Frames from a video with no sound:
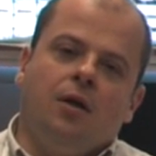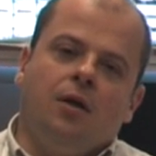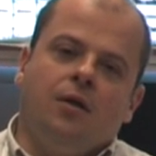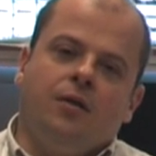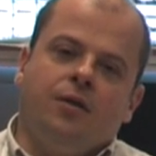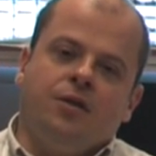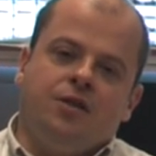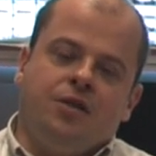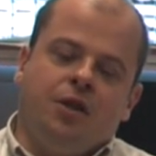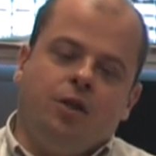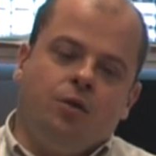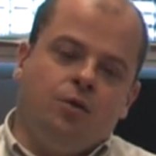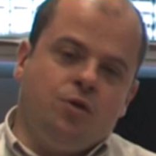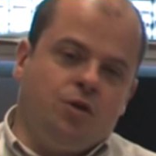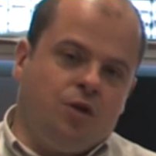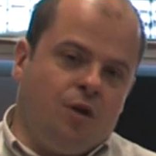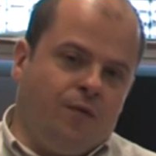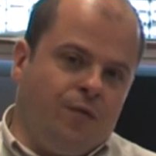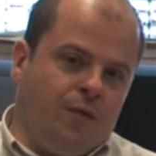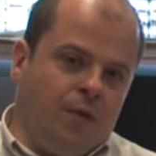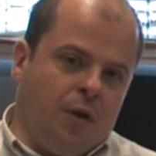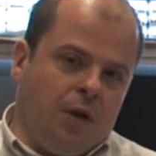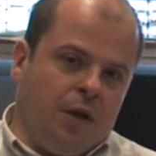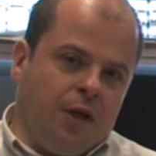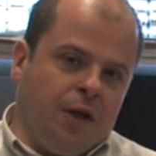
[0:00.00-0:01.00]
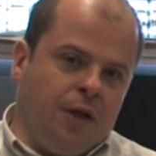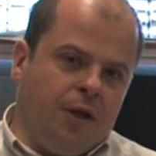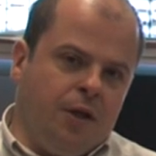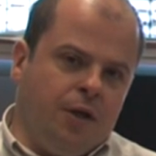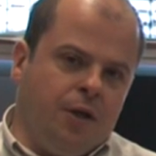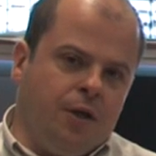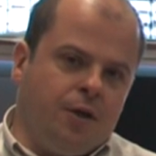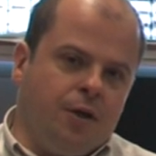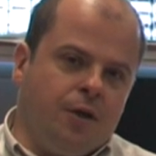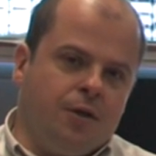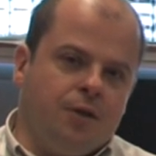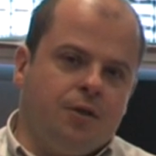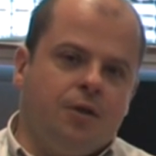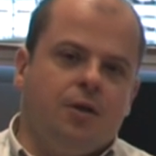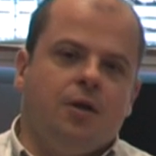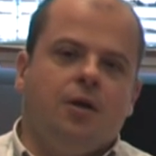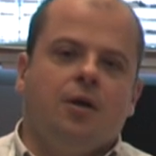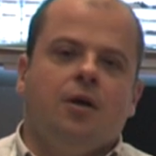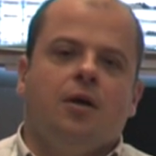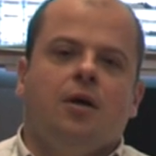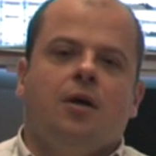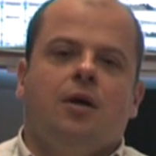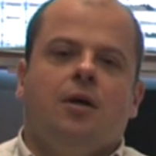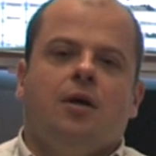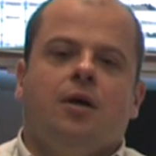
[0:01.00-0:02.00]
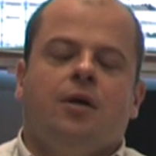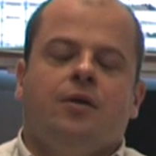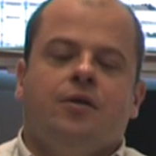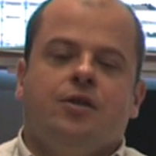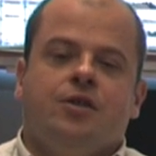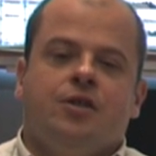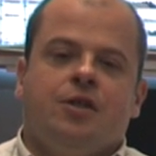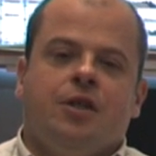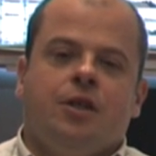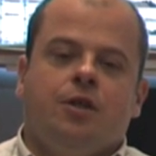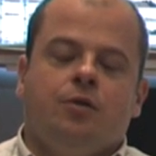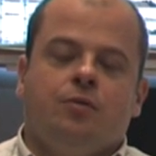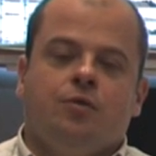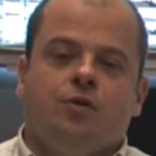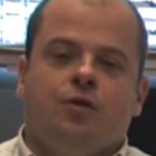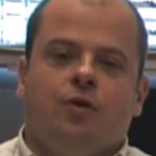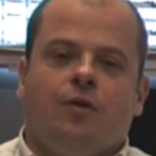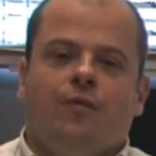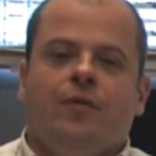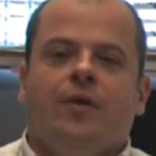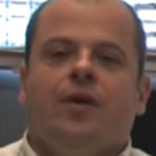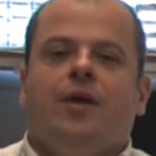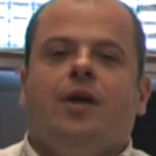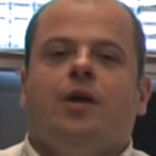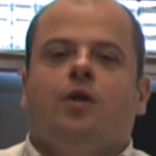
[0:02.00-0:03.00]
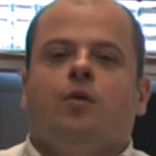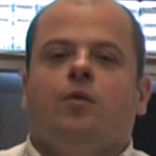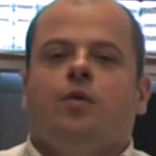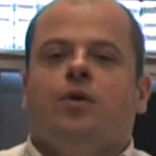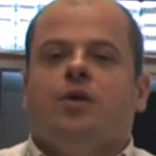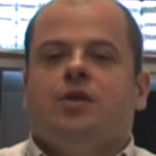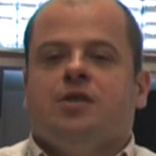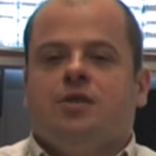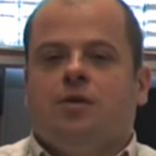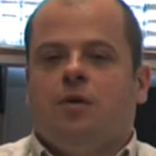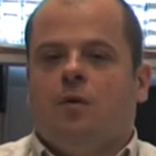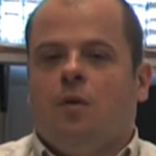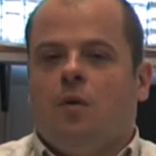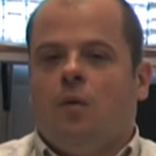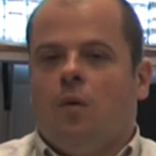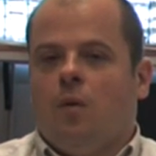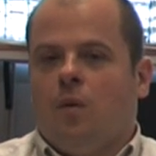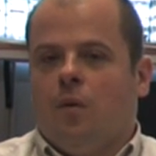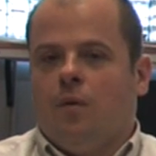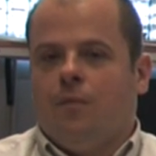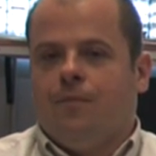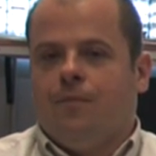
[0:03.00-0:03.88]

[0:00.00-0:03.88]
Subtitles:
the status of the link, and the status of the network as a whole.